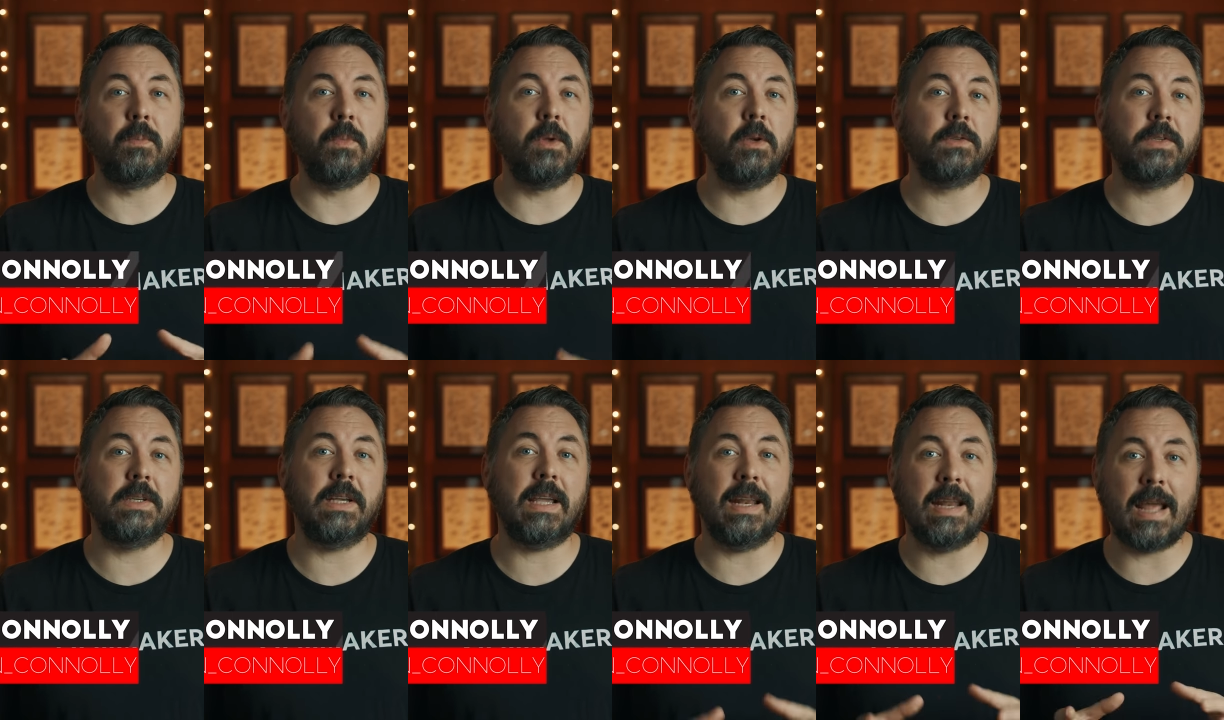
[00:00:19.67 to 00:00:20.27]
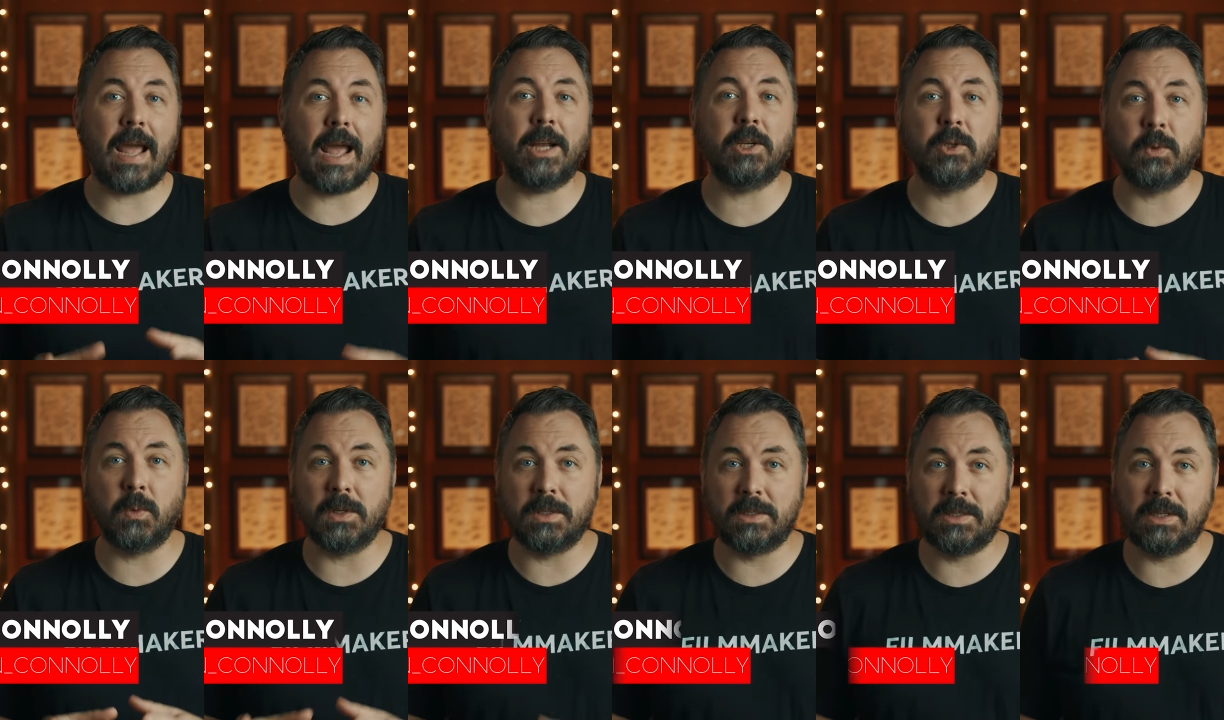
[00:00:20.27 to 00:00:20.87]
music in
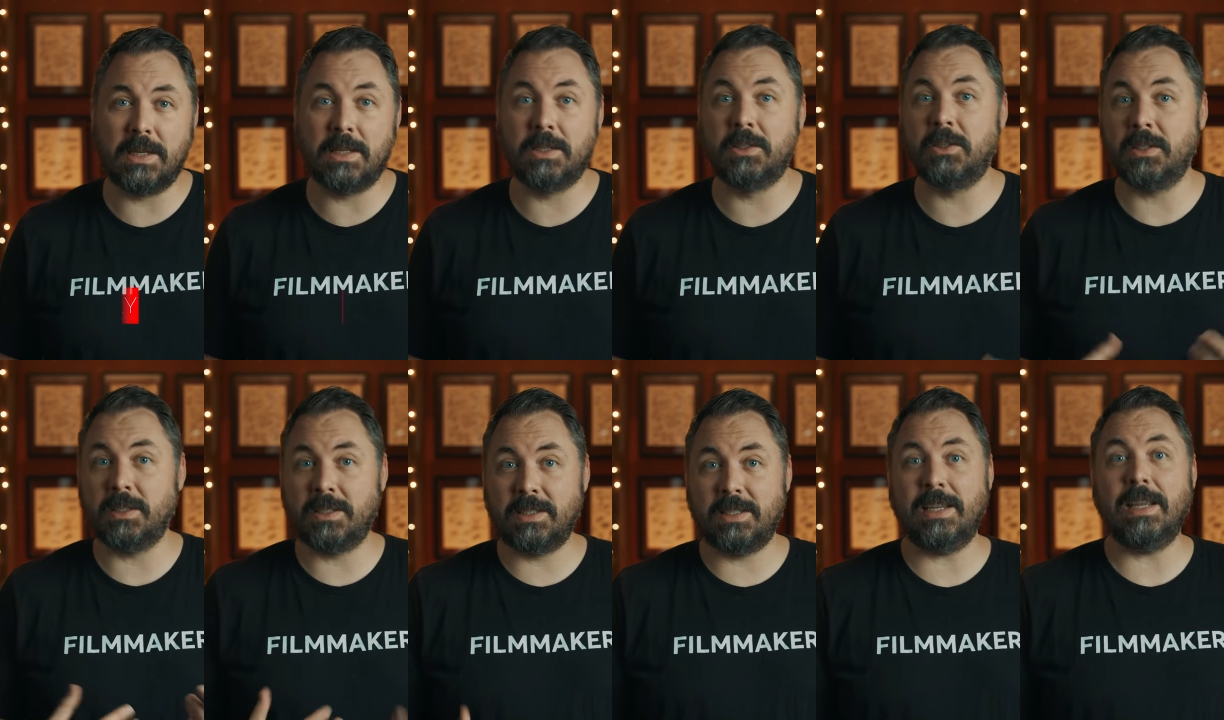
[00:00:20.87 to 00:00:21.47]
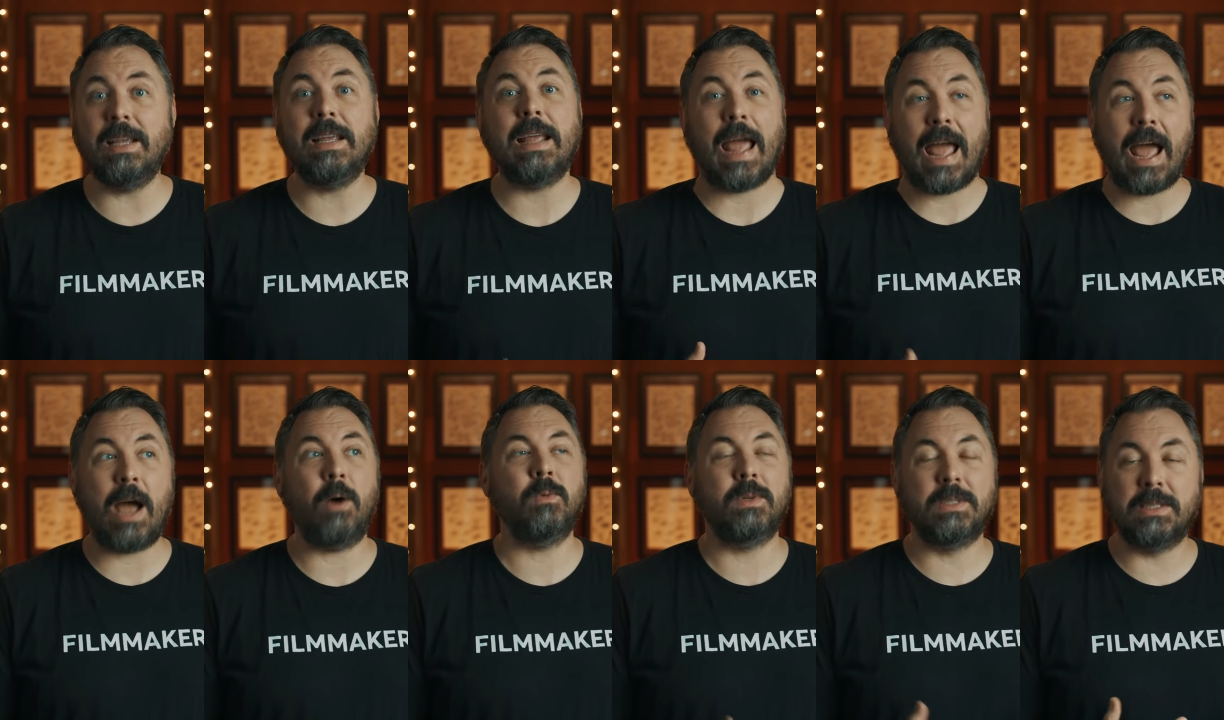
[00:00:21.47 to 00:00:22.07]
actual scenes to see
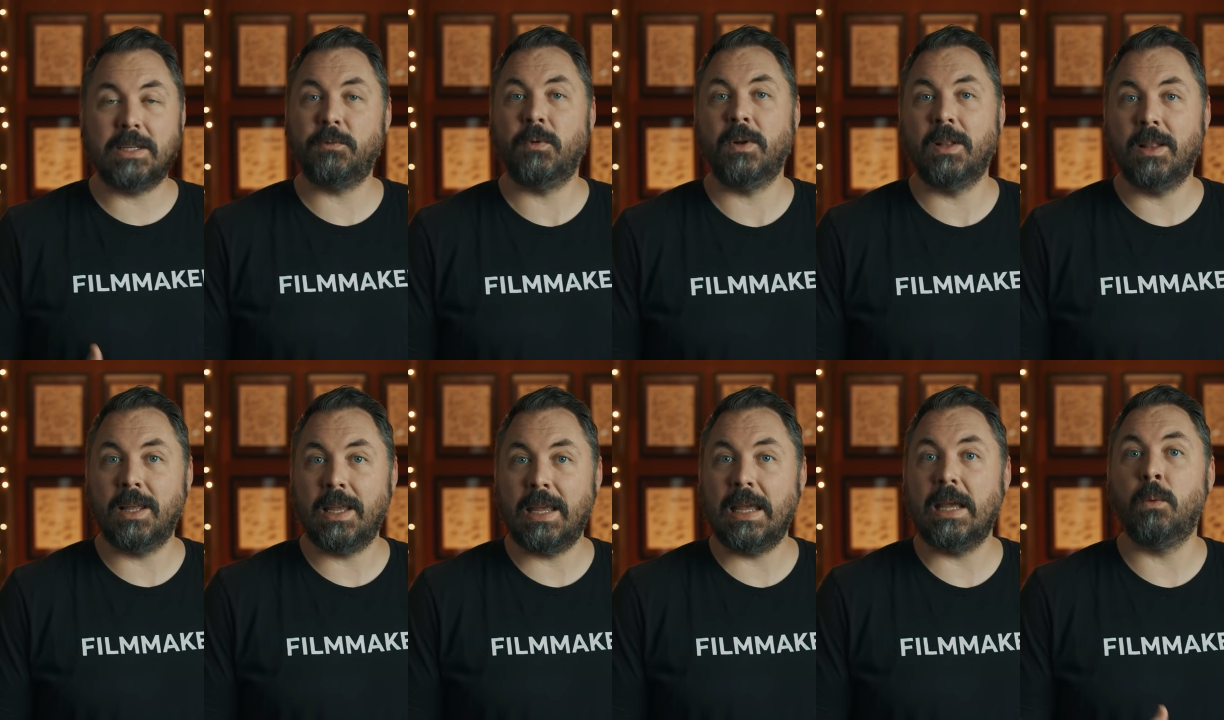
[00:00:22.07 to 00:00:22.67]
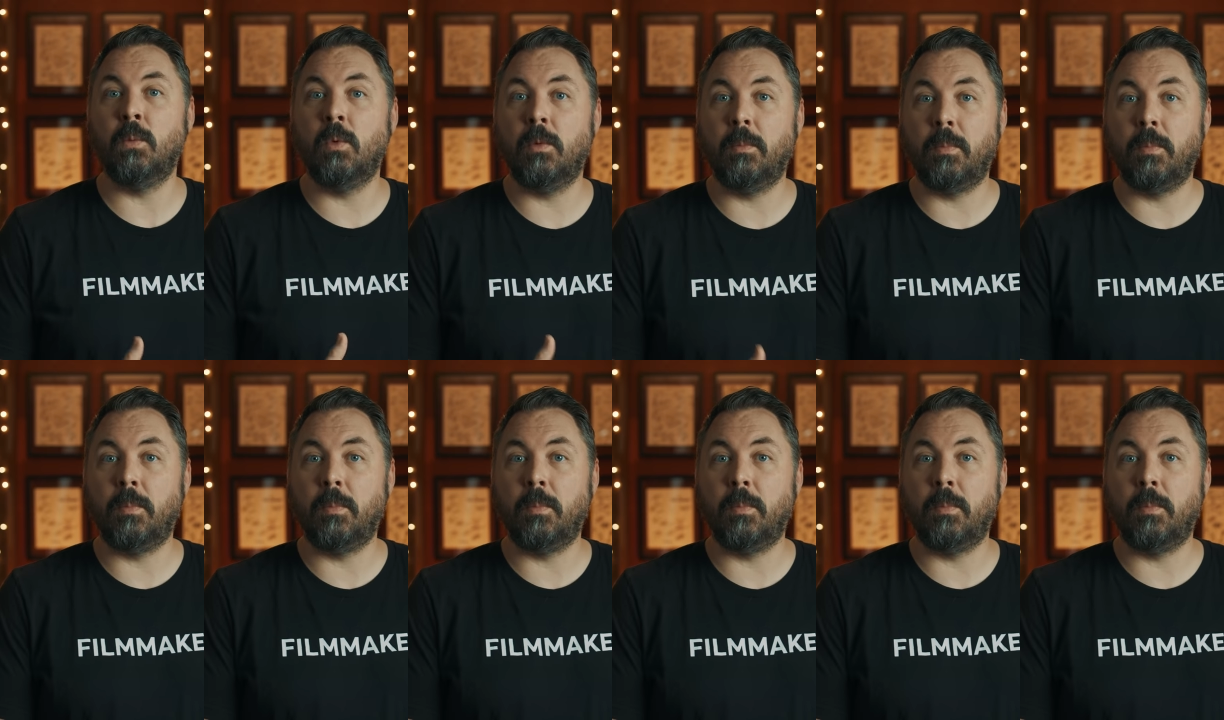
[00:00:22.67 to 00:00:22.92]
how differently it will